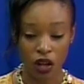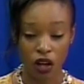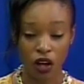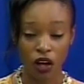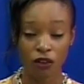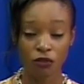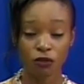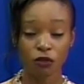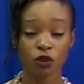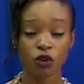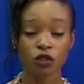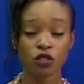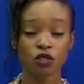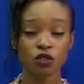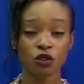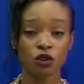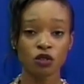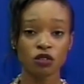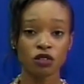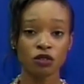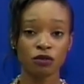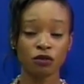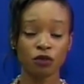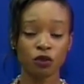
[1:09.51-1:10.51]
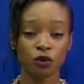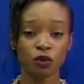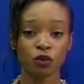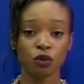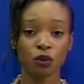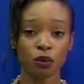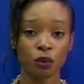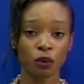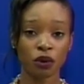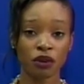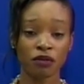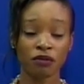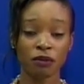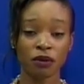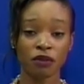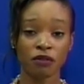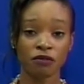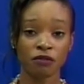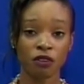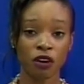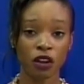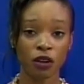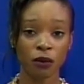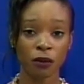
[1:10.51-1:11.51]
Of course, those of you who would have been
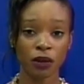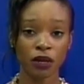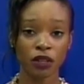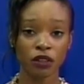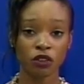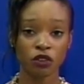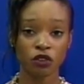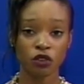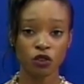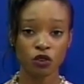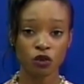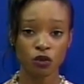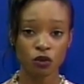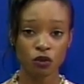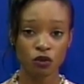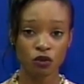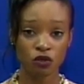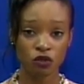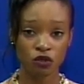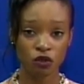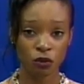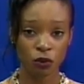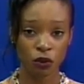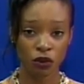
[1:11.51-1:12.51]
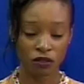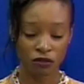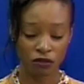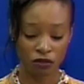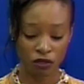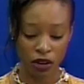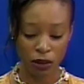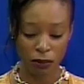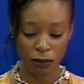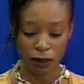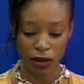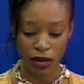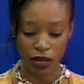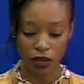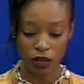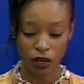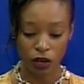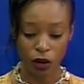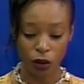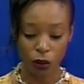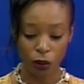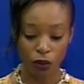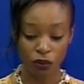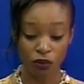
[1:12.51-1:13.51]
following the news, you would have read by
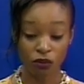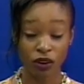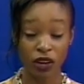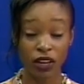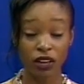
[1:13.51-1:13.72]
now,